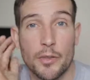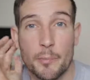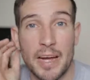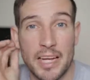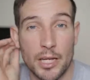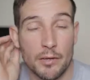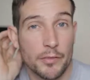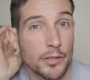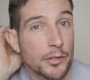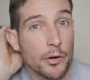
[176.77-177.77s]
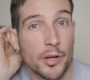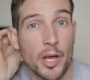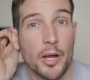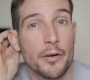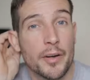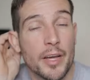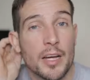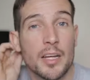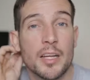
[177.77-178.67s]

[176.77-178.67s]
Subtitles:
of the back of the donor area.